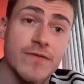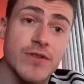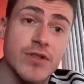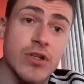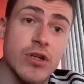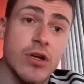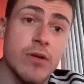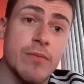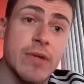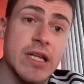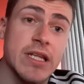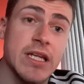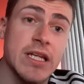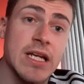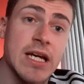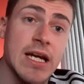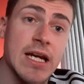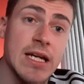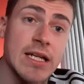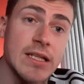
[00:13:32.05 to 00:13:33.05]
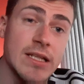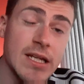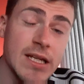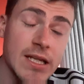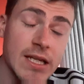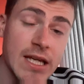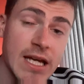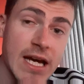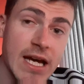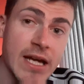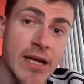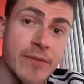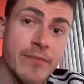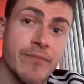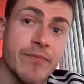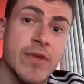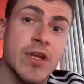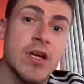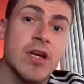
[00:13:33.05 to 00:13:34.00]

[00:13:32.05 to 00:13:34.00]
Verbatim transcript: so Man United didn't get him.